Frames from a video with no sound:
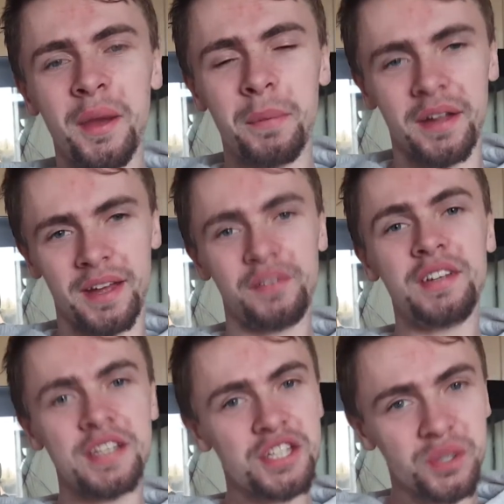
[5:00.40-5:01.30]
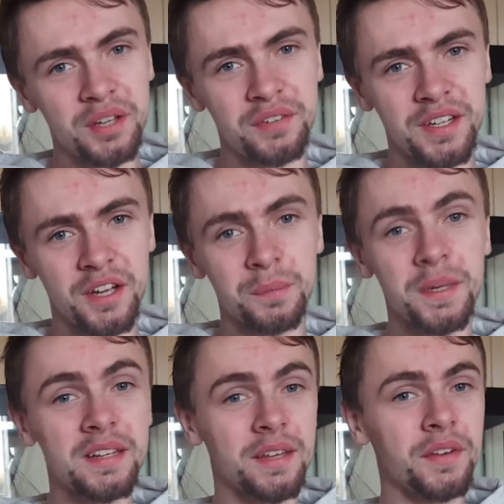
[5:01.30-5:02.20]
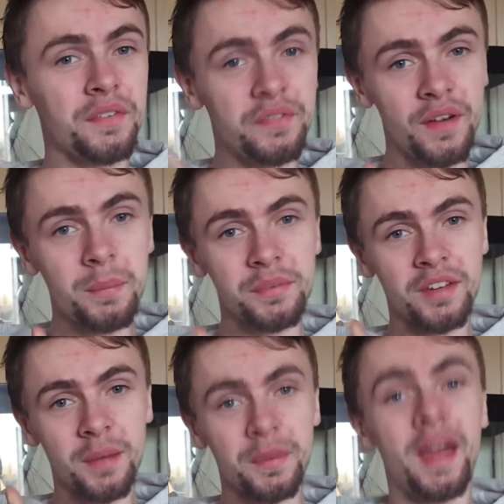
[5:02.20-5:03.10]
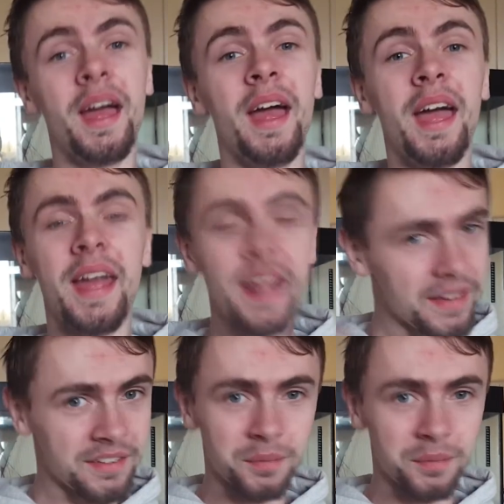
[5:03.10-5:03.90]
But if you did enjoy this video, please give it a thumbs up, hit that